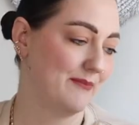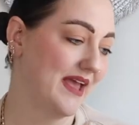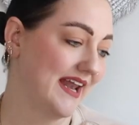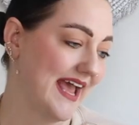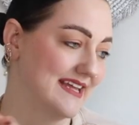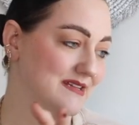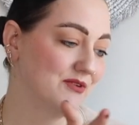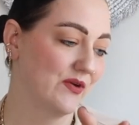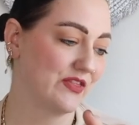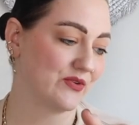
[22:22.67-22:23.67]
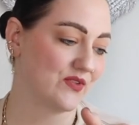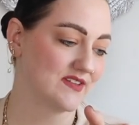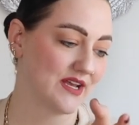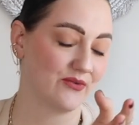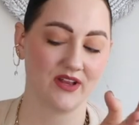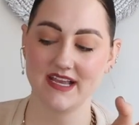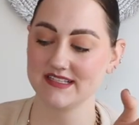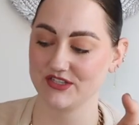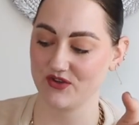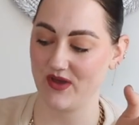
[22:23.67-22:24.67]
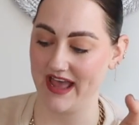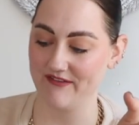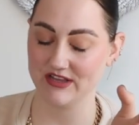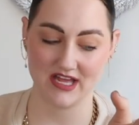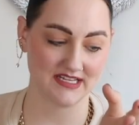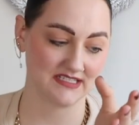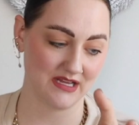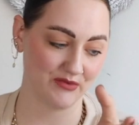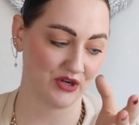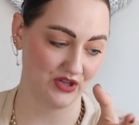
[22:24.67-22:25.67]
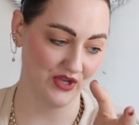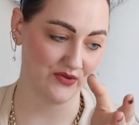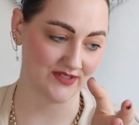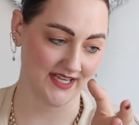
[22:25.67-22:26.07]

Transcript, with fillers: Man, as I'm going through this, I realize I don't have a lot of summer clothes.